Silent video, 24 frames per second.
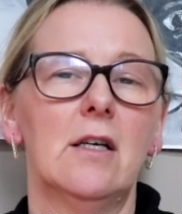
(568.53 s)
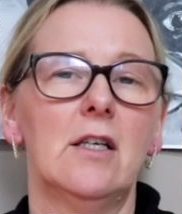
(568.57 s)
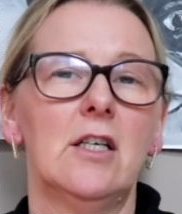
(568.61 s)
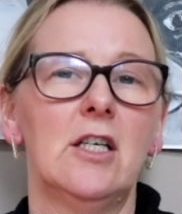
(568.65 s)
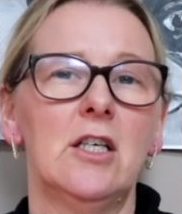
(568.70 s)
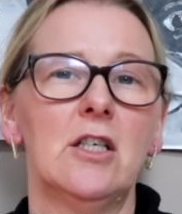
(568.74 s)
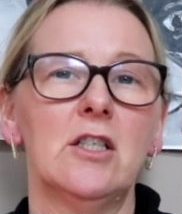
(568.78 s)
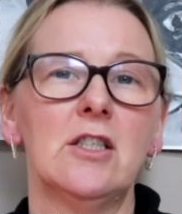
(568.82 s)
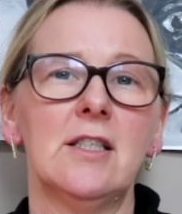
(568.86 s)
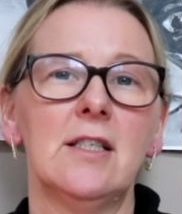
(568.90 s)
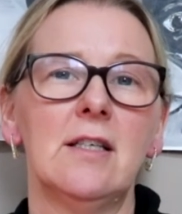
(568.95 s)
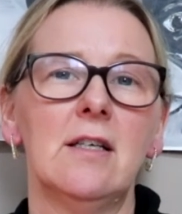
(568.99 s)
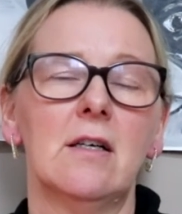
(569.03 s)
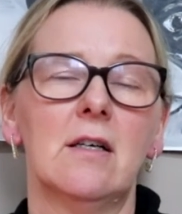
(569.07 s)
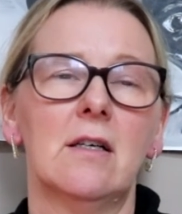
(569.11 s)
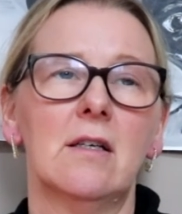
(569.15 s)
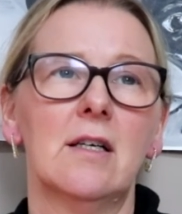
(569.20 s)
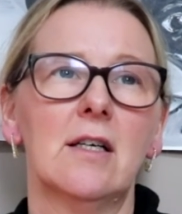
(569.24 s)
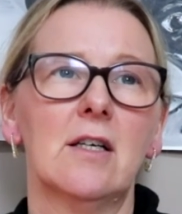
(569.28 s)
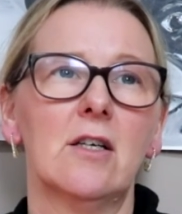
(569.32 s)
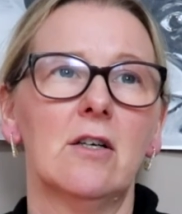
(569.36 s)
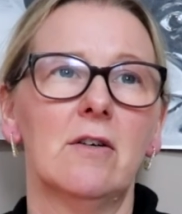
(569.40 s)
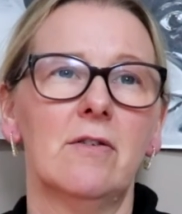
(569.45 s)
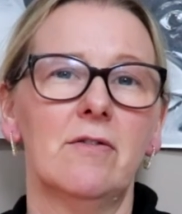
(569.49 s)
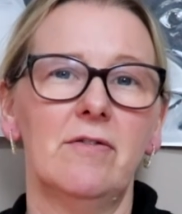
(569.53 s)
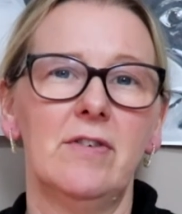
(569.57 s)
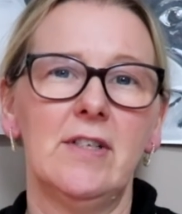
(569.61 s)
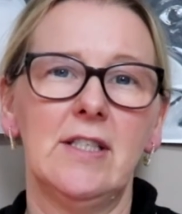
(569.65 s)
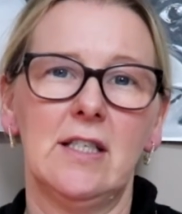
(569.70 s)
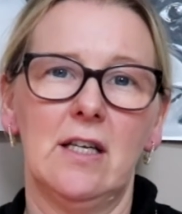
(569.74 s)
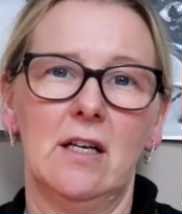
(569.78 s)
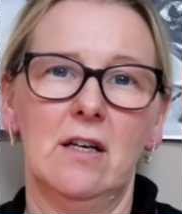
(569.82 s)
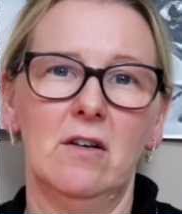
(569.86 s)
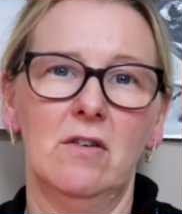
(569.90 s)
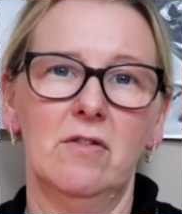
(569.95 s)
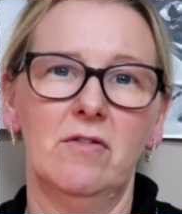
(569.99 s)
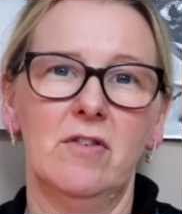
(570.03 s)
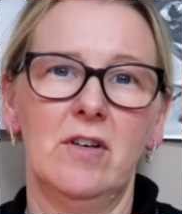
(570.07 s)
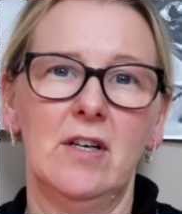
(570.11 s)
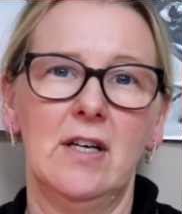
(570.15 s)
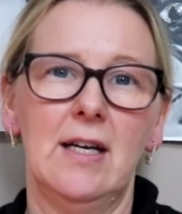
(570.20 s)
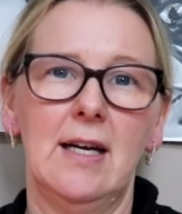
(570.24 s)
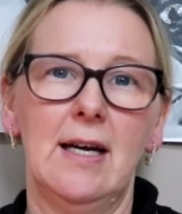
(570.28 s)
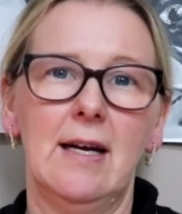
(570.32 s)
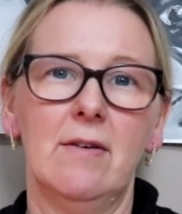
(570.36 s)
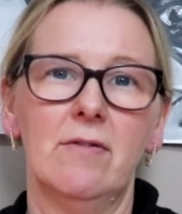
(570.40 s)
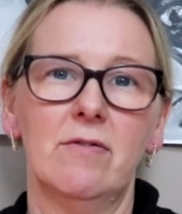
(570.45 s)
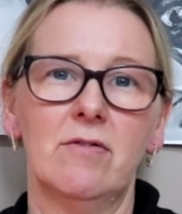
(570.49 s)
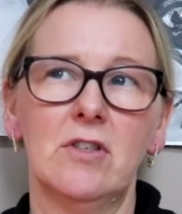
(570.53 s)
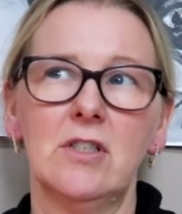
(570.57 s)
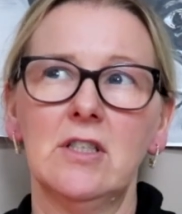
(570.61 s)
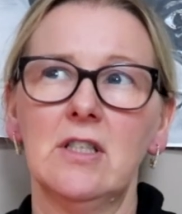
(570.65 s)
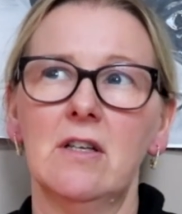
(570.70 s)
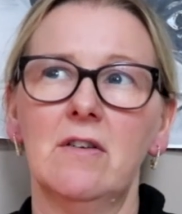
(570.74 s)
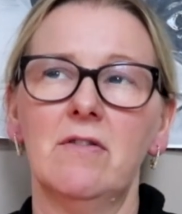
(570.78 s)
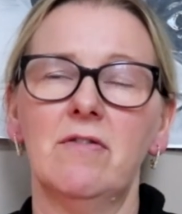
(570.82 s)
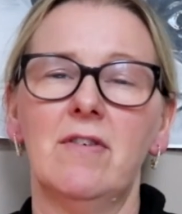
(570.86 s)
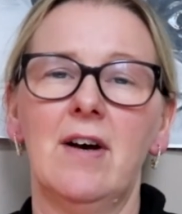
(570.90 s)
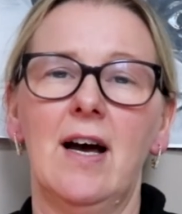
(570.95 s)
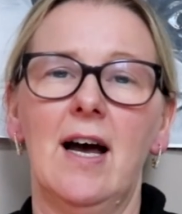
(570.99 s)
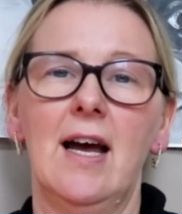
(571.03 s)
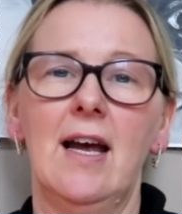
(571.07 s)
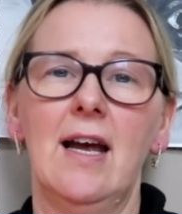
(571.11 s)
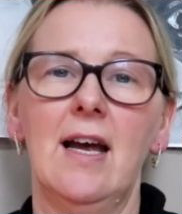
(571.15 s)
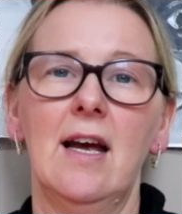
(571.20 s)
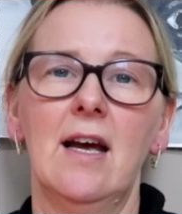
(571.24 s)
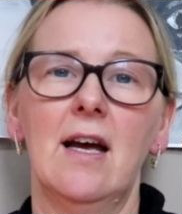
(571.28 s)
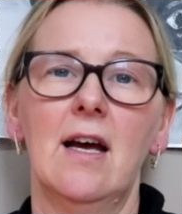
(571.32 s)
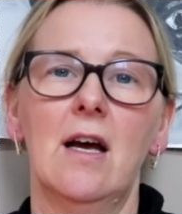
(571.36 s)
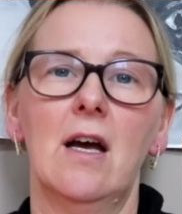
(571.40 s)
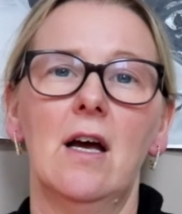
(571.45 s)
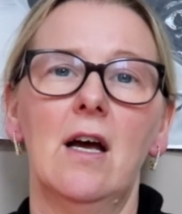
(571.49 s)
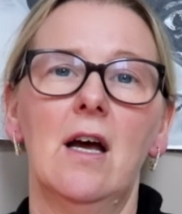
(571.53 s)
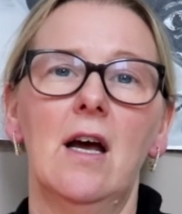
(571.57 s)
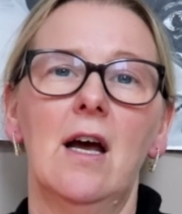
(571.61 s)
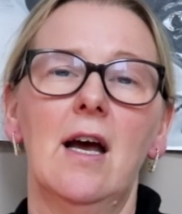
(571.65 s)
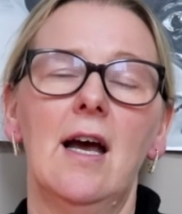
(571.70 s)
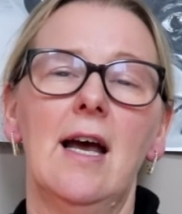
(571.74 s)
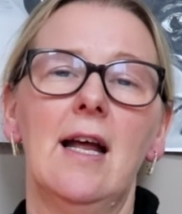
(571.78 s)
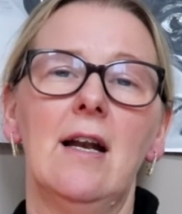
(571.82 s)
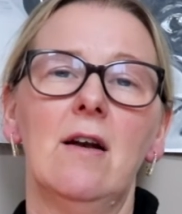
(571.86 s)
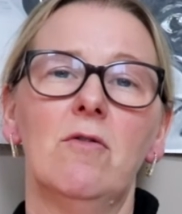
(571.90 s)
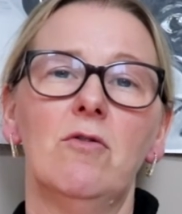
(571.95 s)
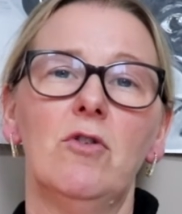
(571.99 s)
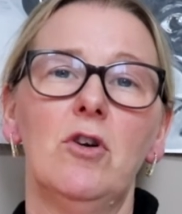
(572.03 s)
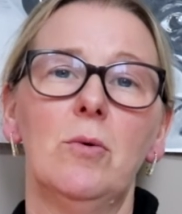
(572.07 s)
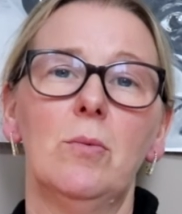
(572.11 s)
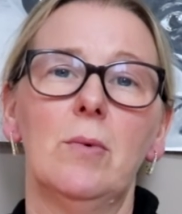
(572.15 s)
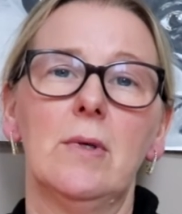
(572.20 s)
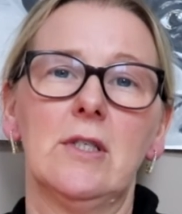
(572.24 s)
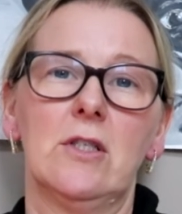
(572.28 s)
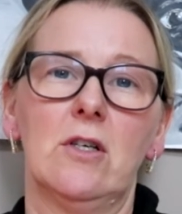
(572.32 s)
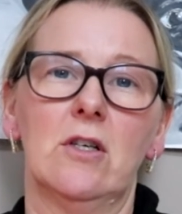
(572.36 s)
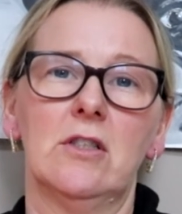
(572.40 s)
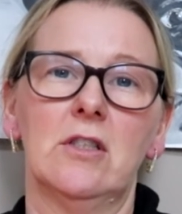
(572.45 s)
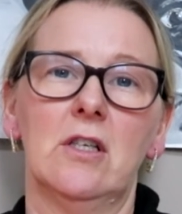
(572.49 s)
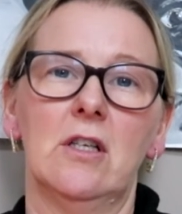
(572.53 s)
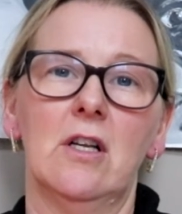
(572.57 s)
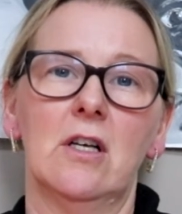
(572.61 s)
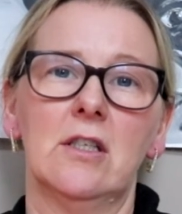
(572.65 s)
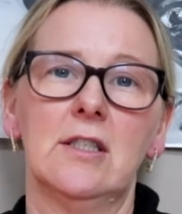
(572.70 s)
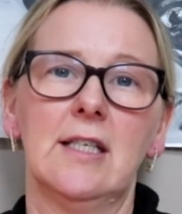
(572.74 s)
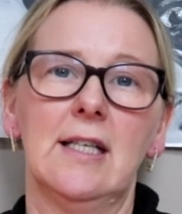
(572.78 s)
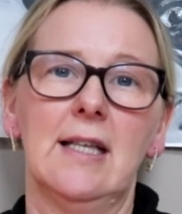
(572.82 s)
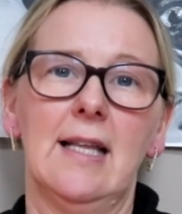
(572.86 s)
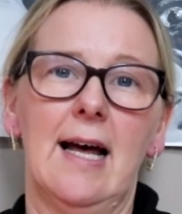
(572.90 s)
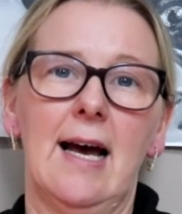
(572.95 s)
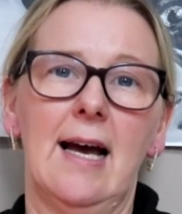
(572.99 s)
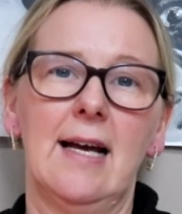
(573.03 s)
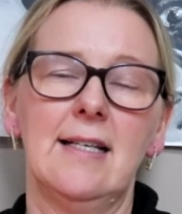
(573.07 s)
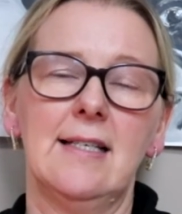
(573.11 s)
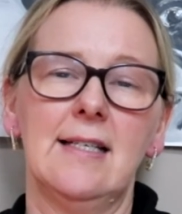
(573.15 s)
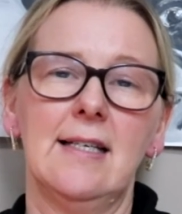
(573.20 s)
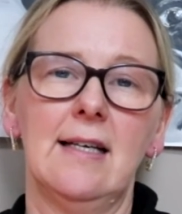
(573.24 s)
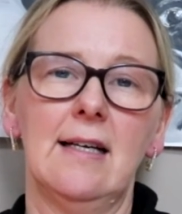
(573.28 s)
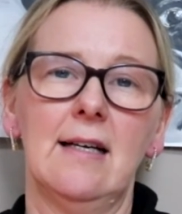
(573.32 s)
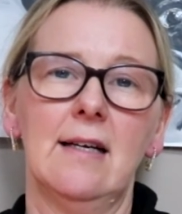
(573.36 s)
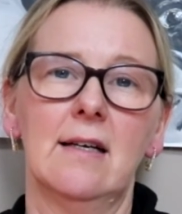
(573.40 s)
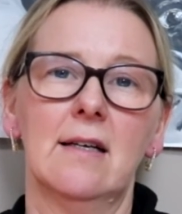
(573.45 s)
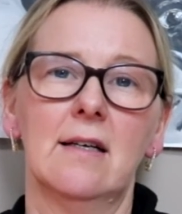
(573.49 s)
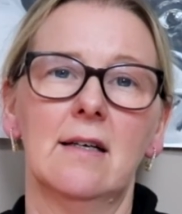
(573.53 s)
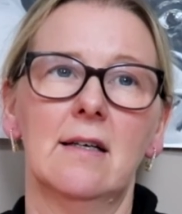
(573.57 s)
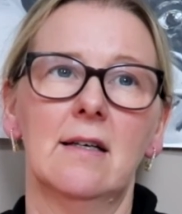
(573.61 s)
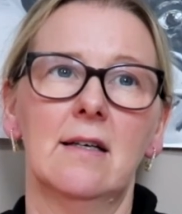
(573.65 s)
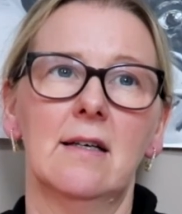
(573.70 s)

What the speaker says: Usually on a comfy sofa in front of the fire in a room that's got a lot of lighting.